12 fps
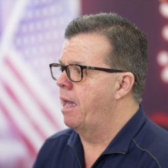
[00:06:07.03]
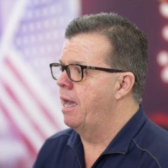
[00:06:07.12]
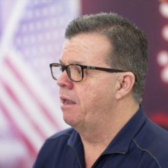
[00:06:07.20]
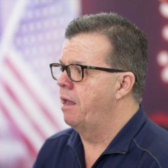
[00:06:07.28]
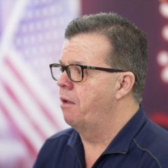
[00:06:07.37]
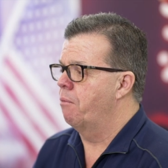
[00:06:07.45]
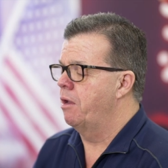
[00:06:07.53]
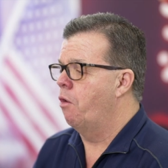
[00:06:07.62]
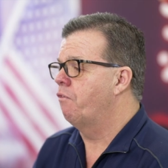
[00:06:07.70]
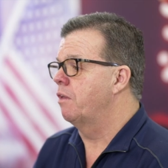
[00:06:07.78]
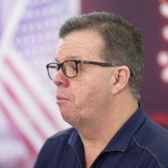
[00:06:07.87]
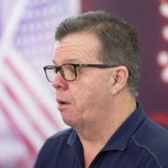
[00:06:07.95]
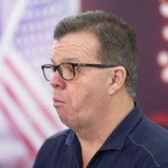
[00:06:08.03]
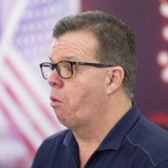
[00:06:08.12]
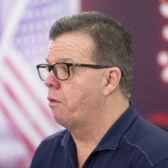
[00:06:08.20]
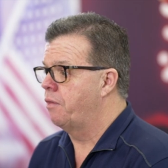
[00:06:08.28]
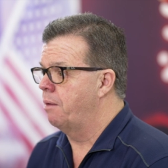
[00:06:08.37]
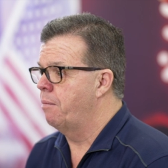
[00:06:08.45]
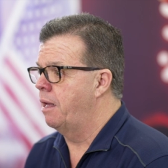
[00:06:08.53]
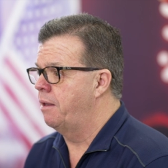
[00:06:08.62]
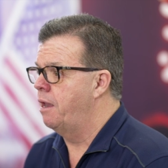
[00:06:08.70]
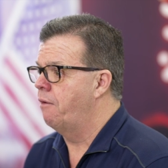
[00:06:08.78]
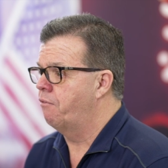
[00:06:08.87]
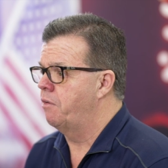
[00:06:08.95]
and, and we hopefully reward them
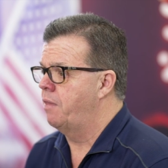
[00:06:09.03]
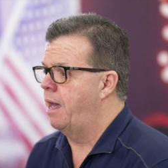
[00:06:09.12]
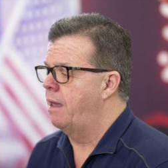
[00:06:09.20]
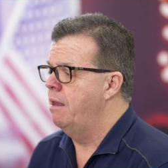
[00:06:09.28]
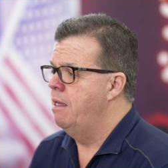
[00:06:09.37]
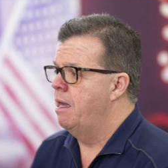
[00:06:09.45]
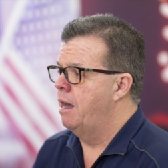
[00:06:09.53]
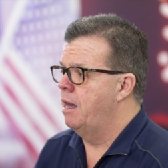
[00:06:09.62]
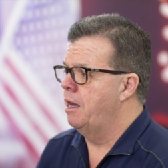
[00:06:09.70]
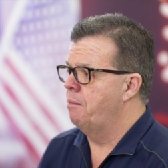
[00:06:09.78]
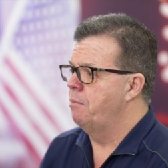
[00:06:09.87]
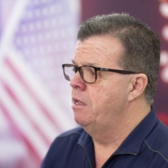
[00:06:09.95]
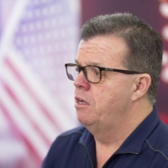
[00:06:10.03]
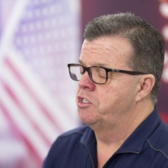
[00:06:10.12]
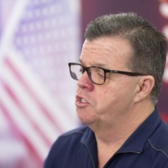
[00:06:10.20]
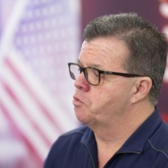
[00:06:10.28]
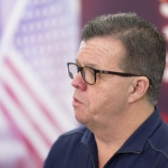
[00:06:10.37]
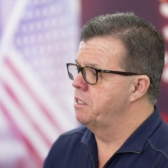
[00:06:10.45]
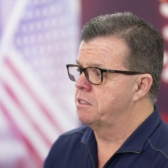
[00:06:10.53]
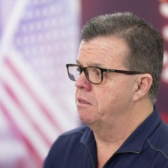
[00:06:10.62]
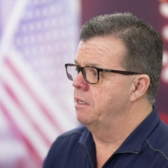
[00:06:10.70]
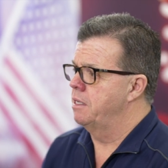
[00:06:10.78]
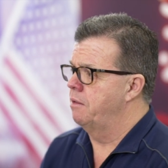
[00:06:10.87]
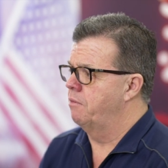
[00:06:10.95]
enough for that. Um, just
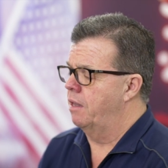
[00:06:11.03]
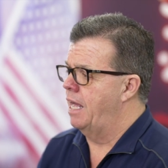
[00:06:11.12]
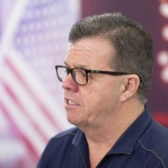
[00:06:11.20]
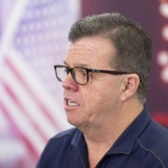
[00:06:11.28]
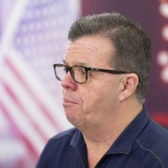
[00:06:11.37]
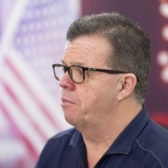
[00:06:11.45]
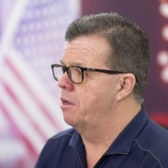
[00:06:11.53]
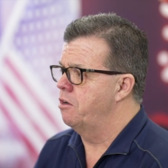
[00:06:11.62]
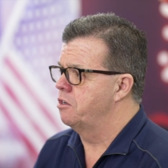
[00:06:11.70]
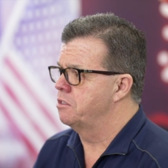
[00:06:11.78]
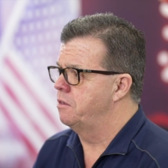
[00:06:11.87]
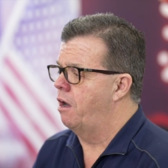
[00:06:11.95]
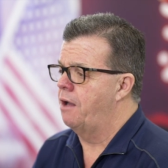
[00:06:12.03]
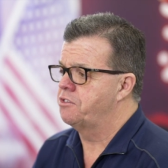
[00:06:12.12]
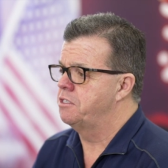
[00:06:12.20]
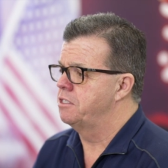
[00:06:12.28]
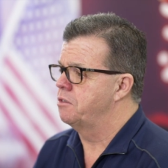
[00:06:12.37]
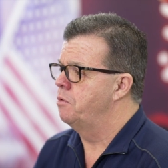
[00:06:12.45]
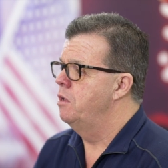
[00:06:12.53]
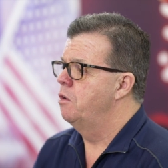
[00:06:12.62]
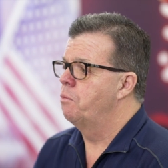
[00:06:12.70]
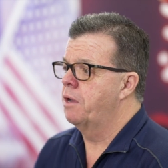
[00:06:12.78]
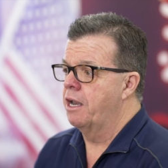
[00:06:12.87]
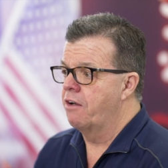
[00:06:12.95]
recently, in the last couple years in the off season,
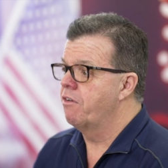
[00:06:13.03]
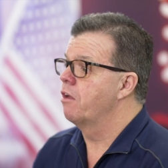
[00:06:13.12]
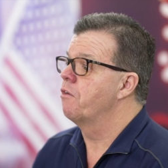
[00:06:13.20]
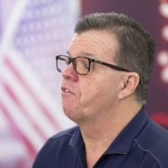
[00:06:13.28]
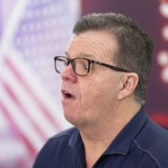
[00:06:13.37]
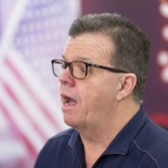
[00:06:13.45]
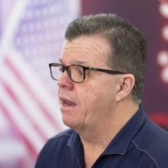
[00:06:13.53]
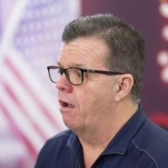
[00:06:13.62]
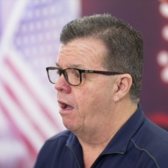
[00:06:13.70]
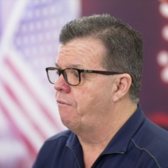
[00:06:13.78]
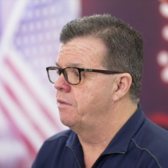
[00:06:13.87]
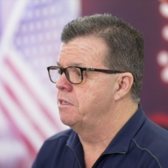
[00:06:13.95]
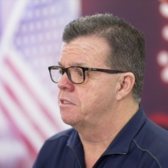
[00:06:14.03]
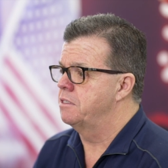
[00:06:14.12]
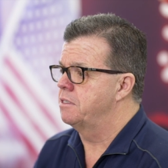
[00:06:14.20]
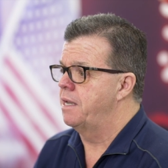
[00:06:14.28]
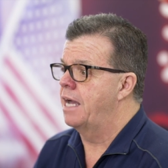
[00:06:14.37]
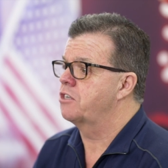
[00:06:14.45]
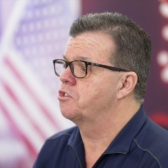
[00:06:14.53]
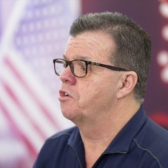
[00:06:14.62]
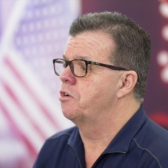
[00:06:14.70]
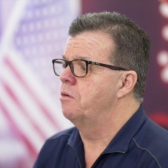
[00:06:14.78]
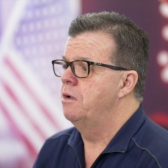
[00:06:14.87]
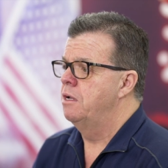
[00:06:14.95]
we get every other Friday off. It just as an extra.